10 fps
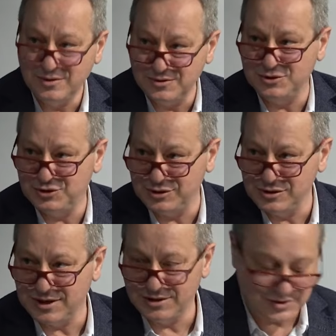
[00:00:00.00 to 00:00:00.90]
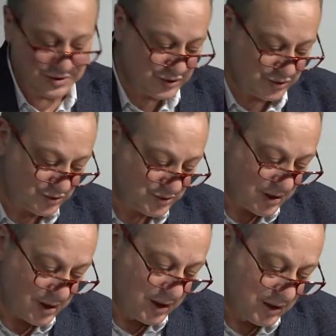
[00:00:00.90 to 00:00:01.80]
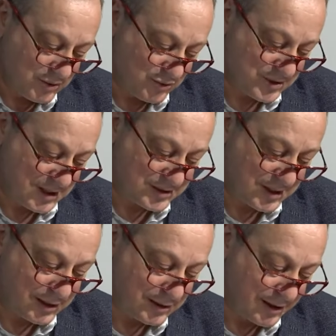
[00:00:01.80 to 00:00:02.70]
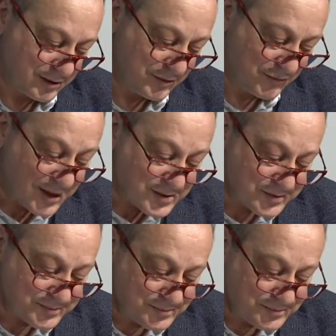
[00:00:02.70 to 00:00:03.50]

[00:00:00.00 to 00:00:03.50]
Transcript: the regional countries to sustain their defense?